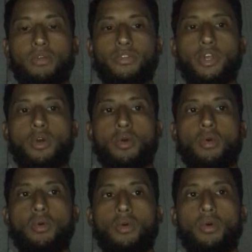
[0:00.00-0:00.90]
so
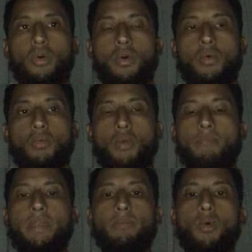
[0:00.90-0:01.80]

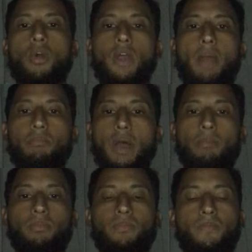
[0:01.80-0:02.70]
when people are i'm,
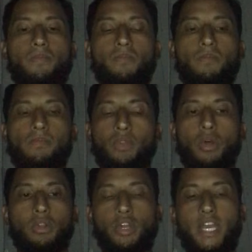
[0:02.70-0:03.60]
I'm
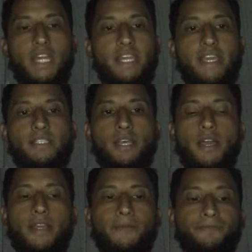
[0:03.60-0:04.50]
looking at things
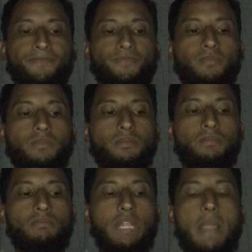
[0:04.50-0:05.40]
like
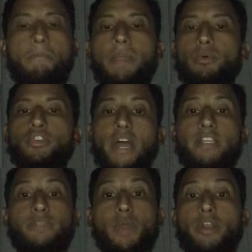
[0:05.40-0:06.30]
people trying
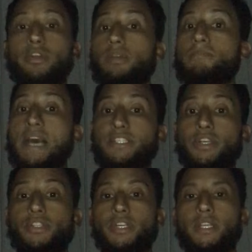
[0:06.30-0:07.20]
to spread a good
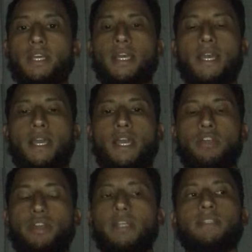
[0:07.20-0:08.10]
message and
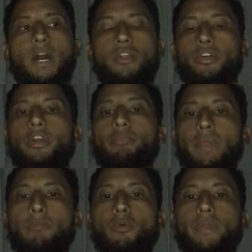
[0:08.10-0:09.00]
you can tell they're good people